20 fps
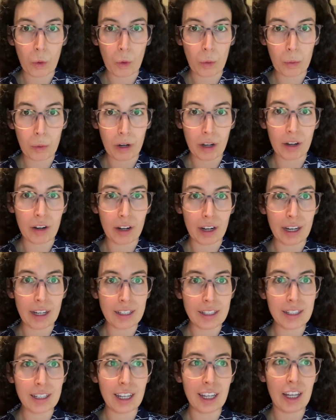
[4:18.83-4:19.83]

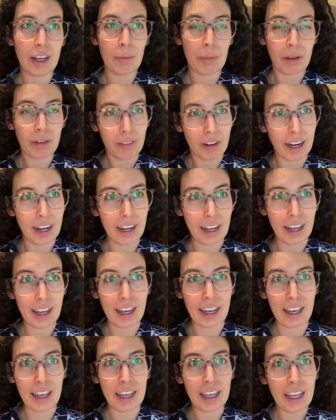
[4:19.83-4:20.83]
progress in my right
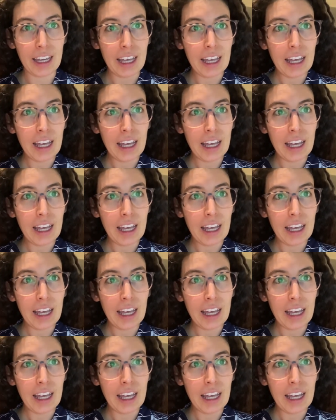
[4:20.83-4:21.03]
eye,